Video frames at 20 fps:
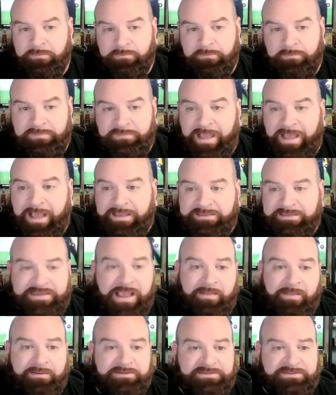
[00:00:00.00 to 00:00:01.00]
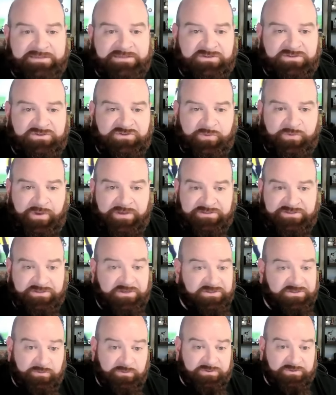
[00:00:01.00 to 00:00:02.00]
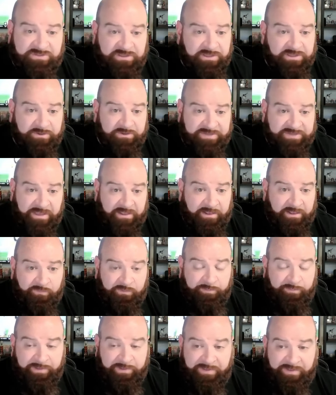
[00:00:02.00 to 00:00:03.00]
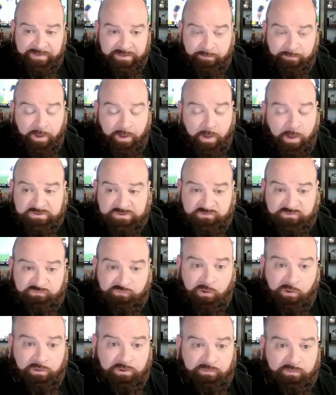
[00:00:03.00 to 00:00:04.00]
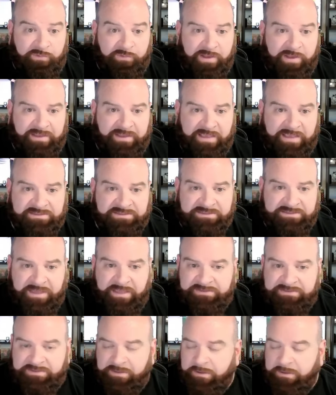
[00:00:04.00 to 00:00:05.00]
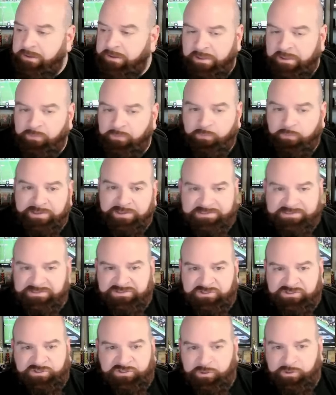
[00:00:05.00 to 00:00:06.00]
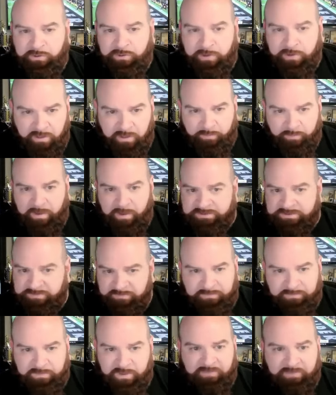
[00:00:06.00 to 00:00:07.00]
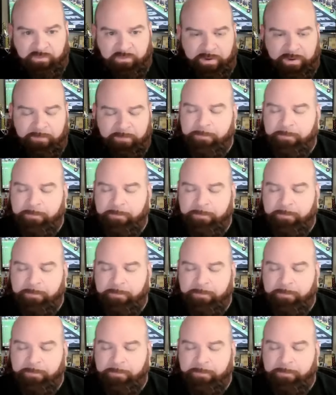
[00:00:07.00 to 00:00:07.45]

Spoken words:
not challenge that situation, because it was clear as hell on replay that the ball was just rolling around the guy's chest. It wasn't secure at all. The ball's everywhere.